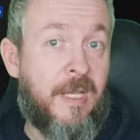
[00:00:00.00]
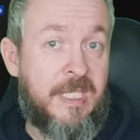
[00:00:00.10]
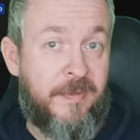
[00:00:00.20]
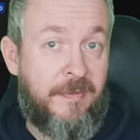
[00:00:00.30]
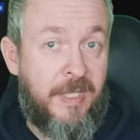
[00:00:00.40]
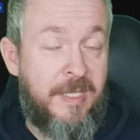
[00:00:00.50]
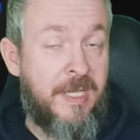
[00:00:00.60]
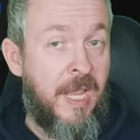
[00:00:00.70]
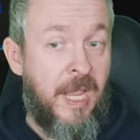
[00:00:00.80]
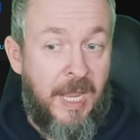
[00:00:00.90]
in the last 5
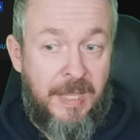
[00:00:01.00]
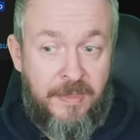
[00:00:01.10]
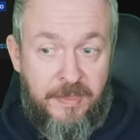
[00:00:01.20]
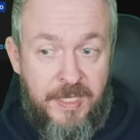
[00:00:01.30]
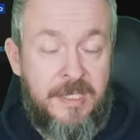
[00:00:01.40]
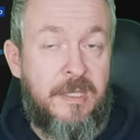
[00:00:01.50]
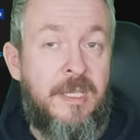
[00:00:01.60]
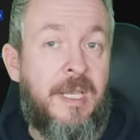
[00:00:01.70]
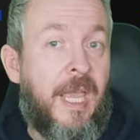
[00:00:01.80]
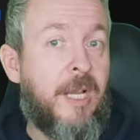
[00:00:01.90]
days, and this
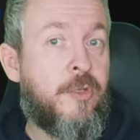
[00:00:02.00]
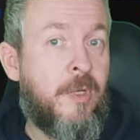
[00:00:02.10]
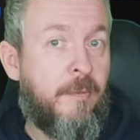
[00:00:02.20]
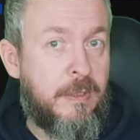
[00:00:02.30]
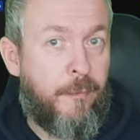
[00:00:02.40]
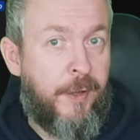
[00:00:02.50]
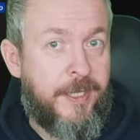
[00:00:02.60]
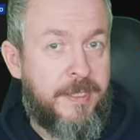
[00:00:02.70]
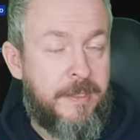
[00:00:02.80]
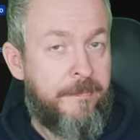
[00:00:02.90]
thing actually was
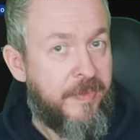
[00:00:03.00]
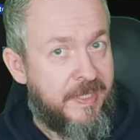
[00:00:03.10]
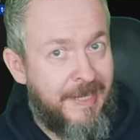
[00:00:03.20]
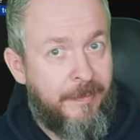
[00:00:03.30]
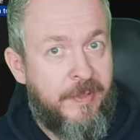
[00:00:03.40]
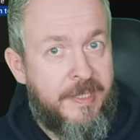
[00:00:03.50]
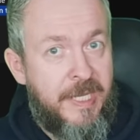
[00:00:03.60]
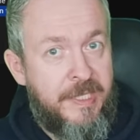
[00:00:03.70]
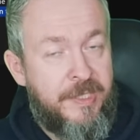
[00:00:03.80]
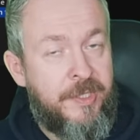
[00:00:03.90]
fixed. Some of the
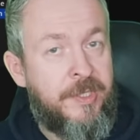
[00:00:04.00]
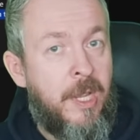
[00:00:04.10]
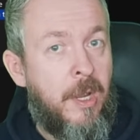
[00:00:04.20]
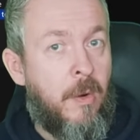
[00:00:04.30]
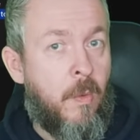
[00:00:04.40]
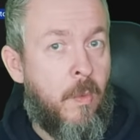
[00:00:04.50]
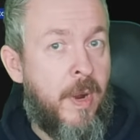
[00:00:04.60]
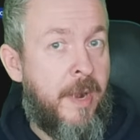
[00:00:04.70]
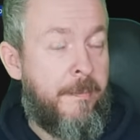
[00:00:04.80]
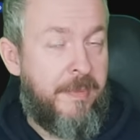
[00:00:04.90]
sensors
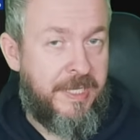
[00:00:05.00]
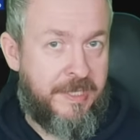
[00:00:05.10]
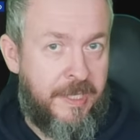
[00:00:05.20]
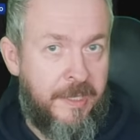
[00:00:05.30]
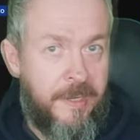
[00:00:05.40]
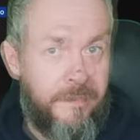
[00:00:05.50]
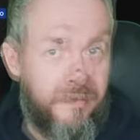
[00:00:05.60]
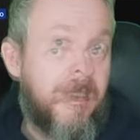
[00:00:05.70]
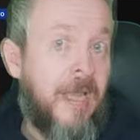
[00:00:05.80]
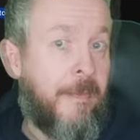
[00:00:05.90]
were missing,
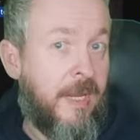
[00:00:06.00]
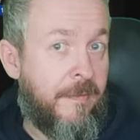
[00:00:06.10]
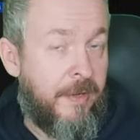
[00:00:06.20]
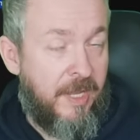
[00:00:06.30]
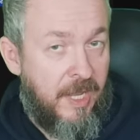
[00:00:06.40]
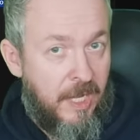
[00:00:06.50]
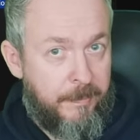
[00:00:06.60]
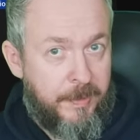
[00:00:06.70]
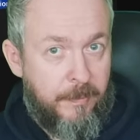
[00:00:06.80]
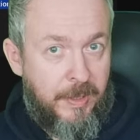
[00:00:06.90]
some even
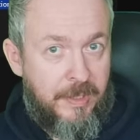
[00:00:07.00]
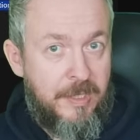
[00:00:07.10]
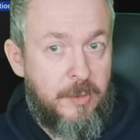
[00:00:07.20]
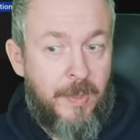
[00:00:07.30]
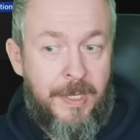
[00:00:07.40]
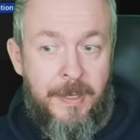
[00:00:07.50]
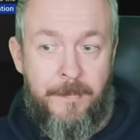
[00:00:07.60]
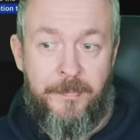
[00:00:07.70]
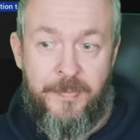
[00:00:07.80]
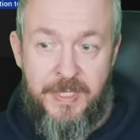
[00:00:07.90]
helped with this one.
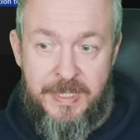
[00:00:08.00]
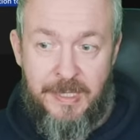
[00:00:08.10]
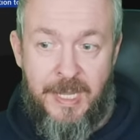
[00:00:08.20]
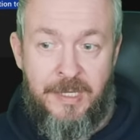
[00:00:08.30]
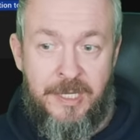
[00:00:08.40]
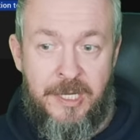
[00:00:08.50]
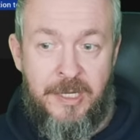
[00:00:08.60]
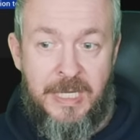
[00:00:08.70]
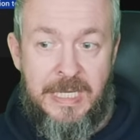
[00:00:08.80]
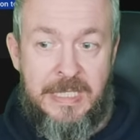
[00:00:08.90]
This line
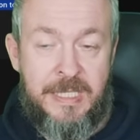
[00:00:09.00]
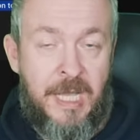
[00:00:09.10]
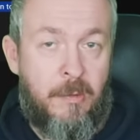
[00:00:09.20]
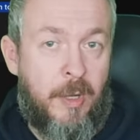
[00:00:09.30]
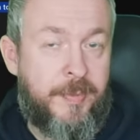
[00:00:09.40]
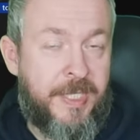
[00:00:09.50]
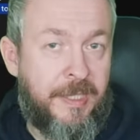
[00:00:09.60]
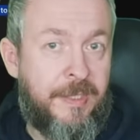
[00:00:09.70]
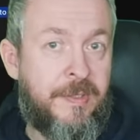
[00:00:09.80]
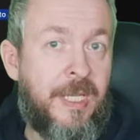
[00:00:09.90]
here is now
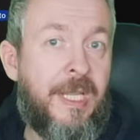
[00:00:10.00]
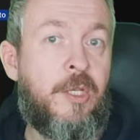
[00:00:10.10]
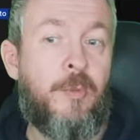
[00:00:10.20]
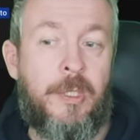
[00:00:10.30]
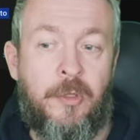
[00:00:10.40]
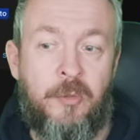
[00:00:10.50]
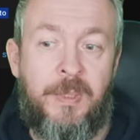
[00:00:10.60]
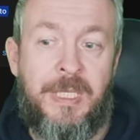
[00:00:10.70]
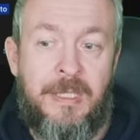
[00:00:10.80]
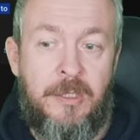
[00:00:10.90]
obsolete, and you will not
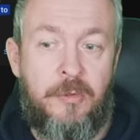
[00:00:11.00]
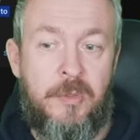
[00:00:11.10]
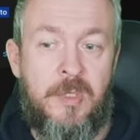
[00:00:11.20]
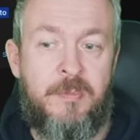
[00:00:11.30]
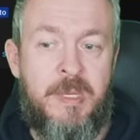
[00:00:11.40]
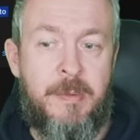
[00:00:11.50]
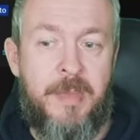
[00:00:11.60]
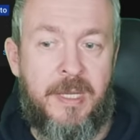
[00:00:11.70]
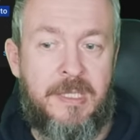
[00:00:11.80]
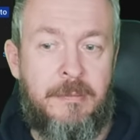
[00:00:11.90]
be needing to use
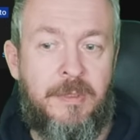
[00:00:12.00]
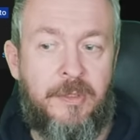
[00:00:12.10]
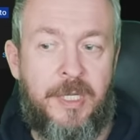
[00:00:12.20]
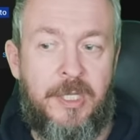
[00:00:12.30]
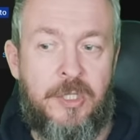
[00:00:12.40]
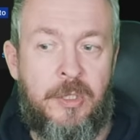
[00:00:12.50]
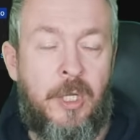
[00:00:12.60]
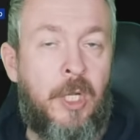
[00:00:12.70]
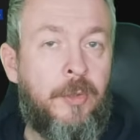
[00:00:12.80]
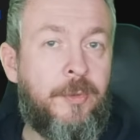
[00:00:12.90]
minimum-maximum integration
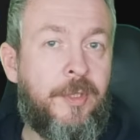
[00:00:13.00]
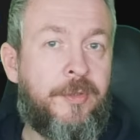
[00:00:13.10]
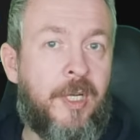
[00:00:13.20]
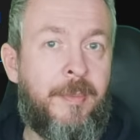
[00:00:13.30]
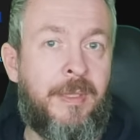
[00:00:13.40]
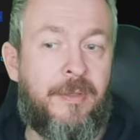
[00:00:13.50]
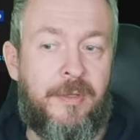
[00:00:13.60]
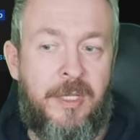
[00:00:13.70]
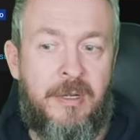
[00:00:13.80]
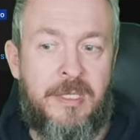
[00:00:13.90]
to determine the
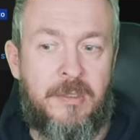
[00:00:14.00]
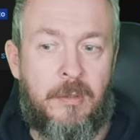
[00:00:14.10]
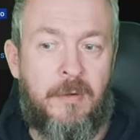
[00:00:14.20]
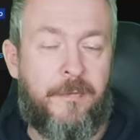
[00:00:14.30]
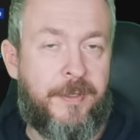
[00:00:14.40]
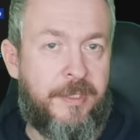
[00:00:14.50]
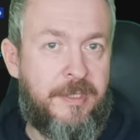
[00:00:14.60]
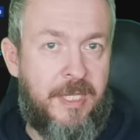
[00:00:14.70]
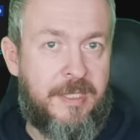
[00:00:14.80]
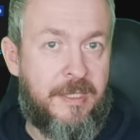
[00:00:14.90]
nearest or
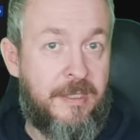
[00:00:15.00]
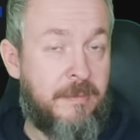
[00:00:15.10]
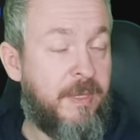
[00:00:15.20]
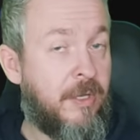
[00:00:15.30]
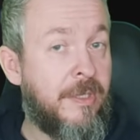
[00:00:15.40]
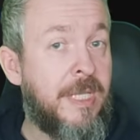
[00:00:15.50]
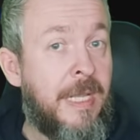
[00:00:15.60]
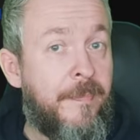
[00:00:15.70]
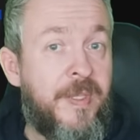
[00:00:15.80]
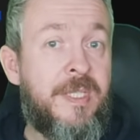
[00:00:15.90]
furthest distance, because
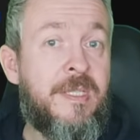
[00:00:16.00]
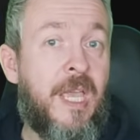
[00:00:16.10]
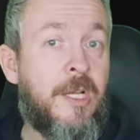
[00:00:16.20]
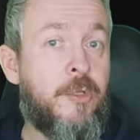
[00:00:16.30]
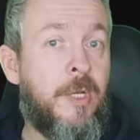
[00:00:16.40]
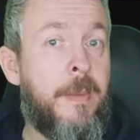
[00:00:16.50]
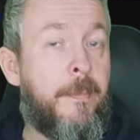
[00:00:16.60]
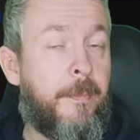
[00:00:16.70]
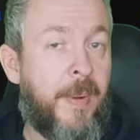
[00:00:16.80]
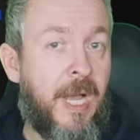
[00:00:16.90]
this is actually
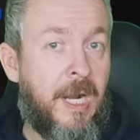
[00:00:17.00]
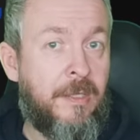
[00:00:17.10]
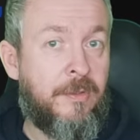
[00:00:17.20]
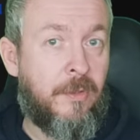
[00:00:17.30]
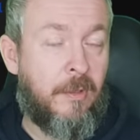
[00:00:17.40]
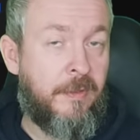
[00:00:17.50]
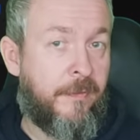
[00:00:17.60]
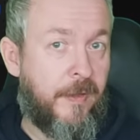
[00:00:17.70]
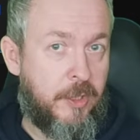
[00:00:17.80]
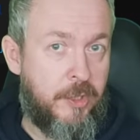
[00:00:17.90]
part of the
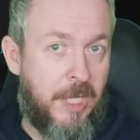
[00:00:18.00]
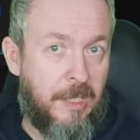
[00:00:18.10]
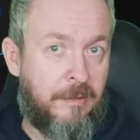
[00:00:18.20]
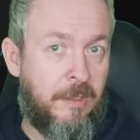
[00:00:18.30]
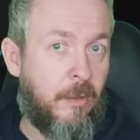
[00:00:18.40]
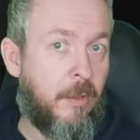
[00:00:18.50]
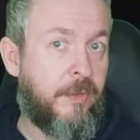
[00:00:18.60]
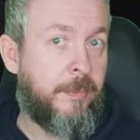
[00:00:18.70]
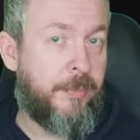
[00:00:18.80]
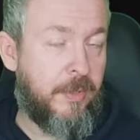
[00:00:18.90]
functionality
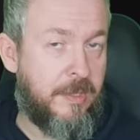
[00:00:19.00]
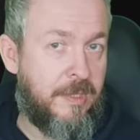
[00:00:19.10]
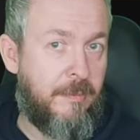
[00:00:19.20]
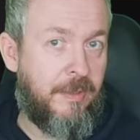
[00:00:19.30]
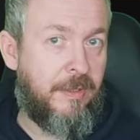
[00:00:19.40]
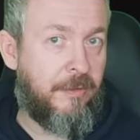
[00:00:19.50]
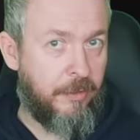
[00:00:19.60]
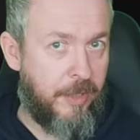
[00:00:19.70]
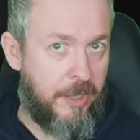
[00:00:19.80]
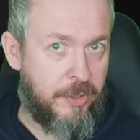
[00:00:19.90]
of the proximity
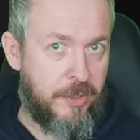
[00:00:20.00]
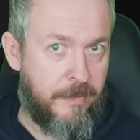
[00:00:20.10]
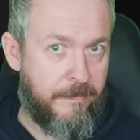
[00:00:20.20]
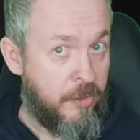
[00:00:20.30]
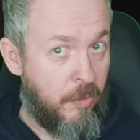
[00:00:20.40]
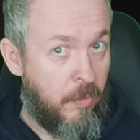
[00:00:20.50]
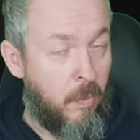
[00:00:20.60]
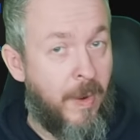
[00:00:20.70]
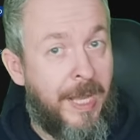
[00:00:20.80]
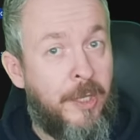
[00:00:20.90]
integration. So
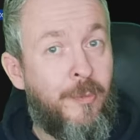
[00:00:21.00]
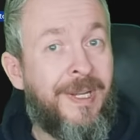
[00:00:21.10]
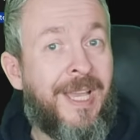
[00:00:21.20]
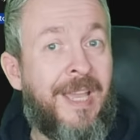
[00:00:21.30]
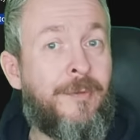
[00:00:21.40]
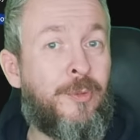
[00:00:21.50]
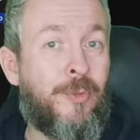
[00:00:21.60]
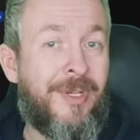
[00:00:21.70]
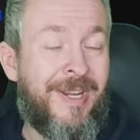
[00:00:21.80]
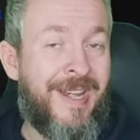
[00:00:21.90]
while you will have
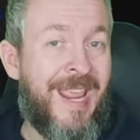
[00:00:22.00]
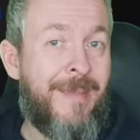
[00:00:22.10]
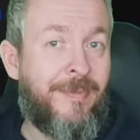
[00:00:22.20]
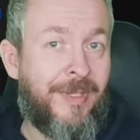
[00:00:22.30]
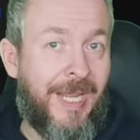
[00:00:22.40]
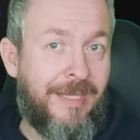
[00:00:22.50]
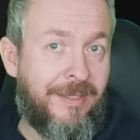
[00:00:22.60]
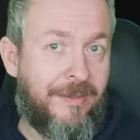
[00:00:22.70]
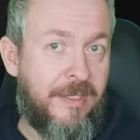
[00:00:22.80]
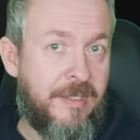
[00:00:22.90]
to rename the
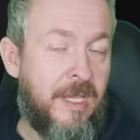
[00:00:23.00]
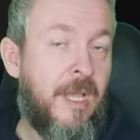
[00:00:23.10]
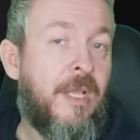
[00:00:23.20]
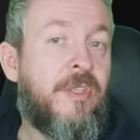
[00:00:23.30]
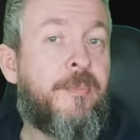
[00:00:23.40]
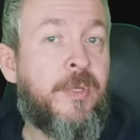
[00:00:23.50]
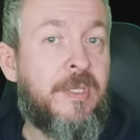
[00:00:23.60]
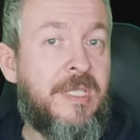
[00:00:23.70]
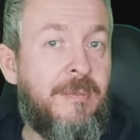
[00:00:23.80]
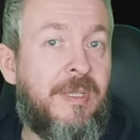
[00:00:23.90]
entities, the
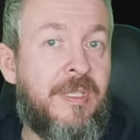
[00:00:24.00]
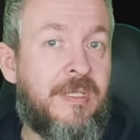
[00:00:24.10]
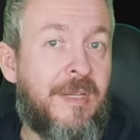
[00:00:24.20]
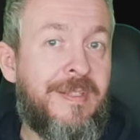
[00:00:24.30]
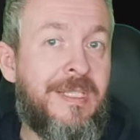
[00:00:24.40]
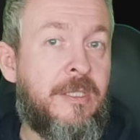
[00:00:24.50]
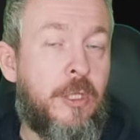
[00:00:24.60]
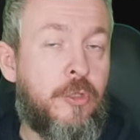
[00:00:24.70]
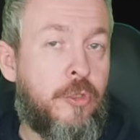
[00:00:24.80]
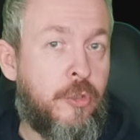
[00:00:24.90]
proximity services
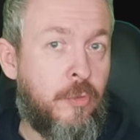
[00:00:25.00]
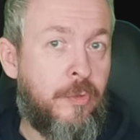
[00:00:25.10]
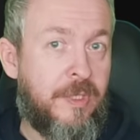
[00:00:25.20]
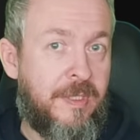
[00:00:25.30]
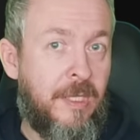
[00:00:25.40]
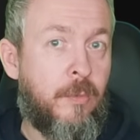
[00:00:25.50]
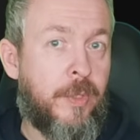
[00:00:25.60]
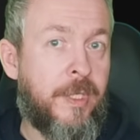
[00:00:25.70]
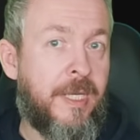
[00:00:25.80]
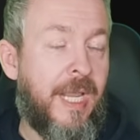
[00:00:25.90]
should still
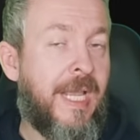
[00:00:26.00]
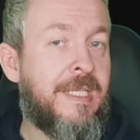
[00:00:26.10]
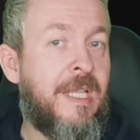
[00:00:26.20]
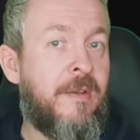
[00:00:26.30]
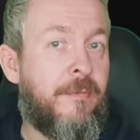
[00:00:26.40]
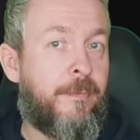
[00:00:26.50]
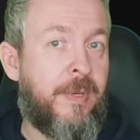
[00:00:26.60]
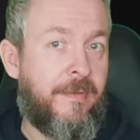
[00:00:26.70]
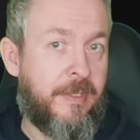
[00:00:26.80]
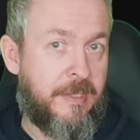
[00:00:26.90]
work as they
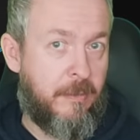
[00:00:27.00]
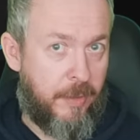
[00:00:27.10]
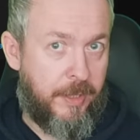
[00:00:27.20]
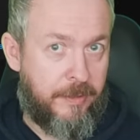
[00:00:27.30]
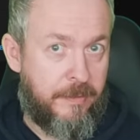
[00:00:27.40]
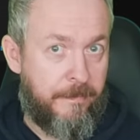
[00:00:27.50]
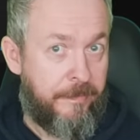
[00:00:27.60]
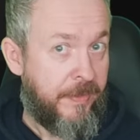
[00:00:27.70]
previously worked.